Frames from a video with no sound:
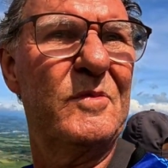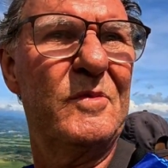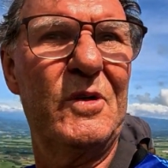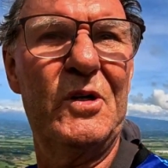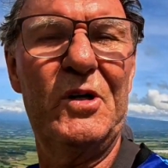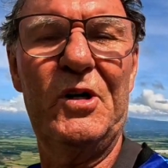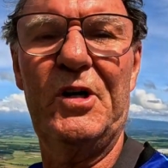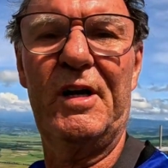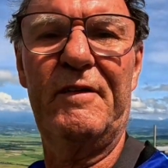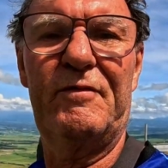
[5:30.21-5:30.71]

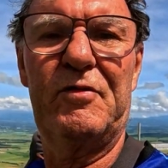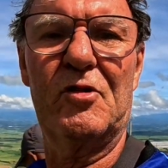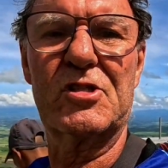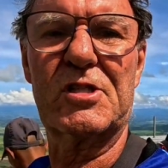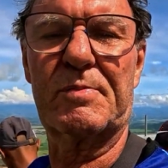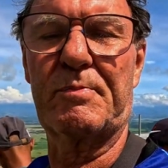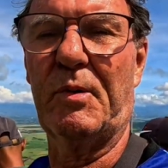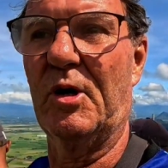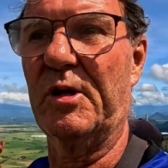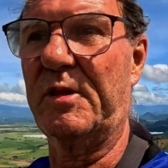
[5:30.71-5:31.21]
Beautiful
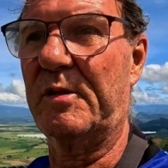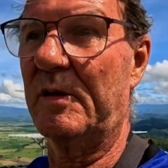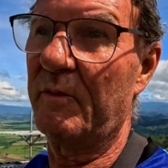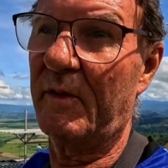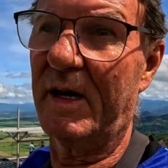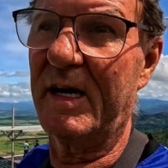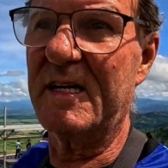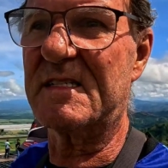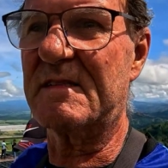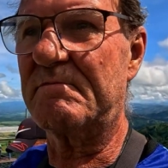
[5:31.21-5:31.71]
spot.
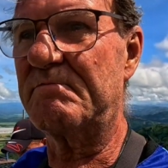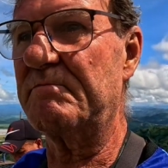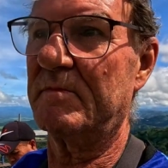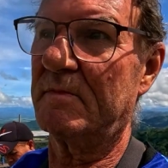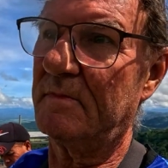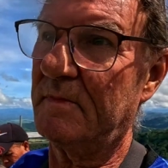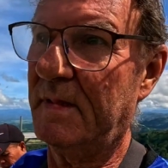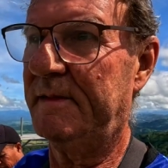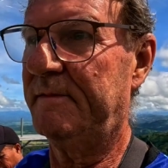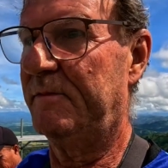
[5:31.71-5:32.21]
Well, it
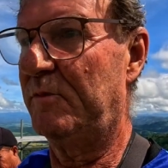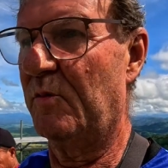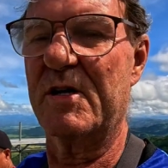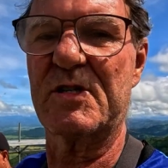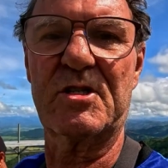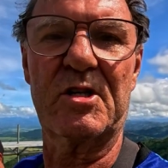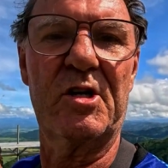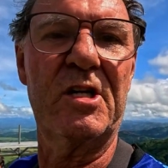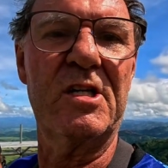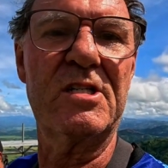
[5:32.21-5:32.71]

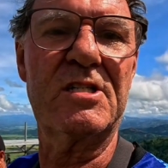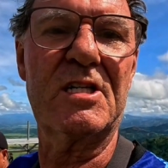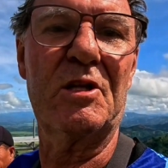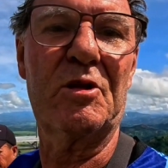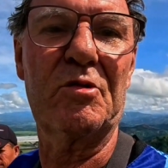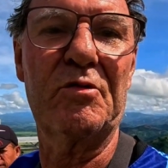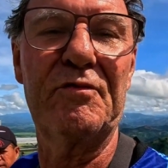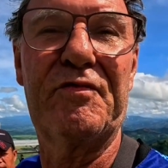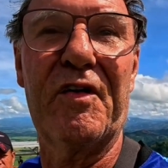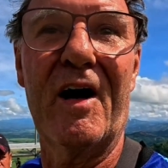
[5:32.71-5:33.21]
wasn't easy
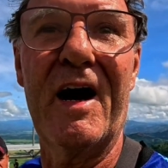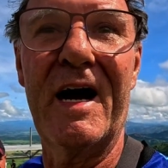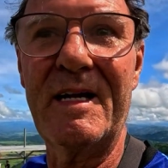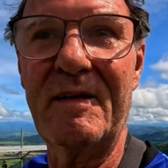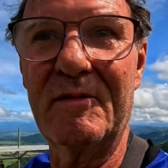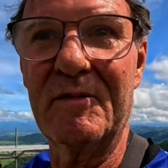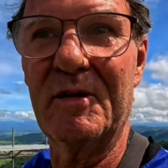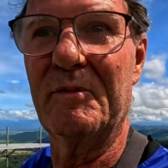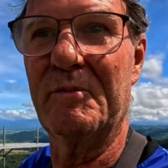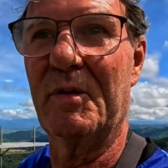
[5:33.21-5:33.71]
to
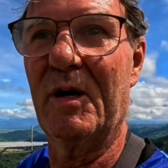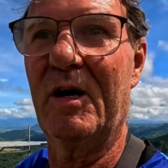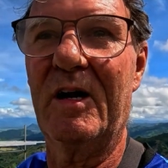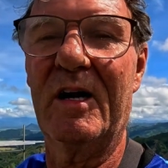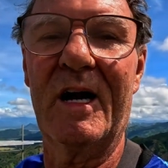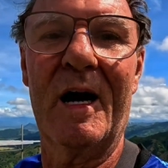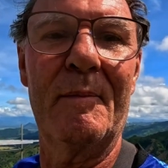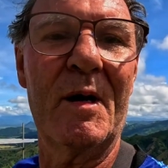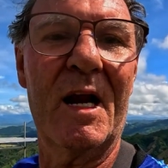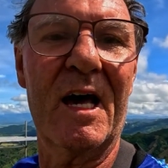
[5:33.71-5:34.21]
find, but
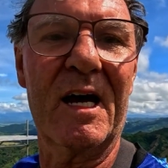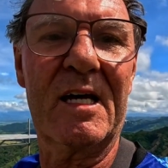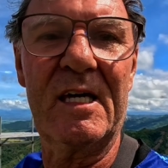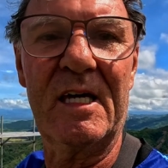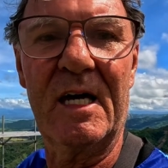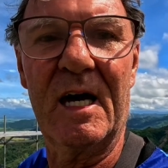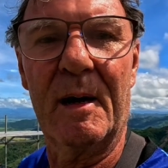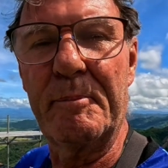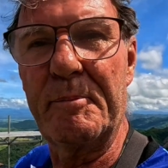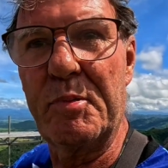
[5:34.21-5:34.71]
I'm
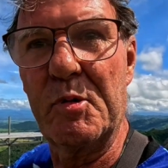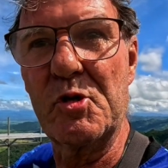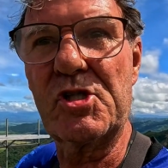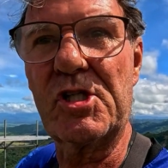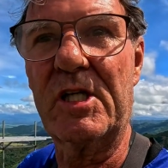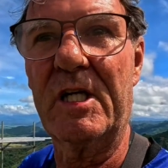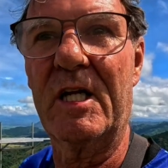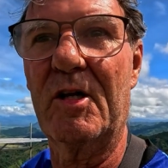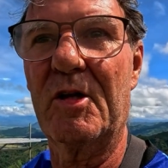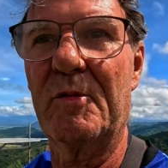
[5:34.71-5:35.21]
lucky I
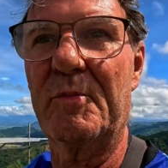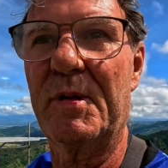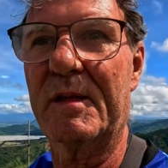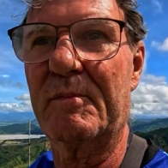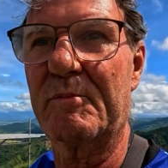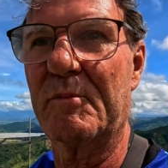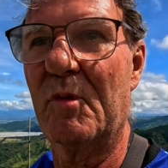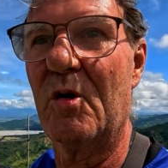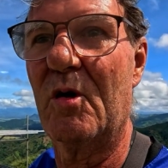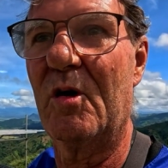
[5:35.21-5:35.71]
pushed a little
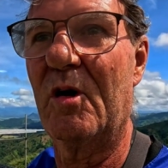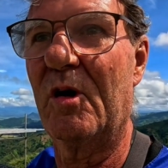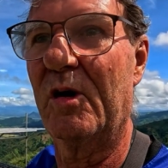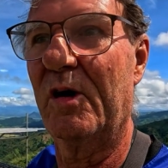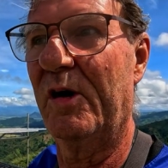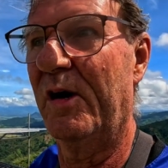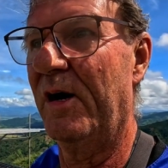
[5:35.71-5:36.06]
bit more